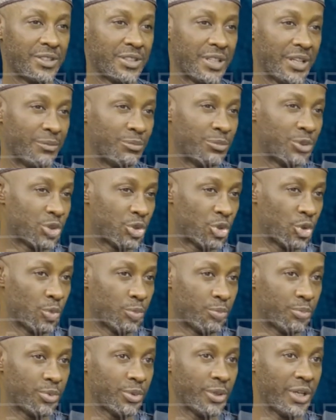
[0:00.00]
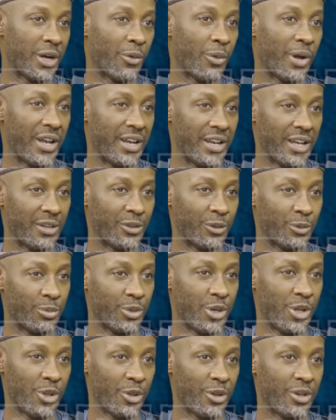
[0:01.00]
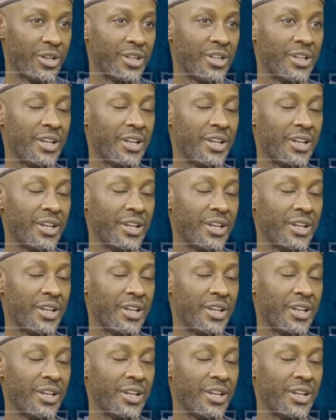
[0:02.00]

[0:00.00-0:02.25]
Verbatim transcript: um, troop that were in that operation,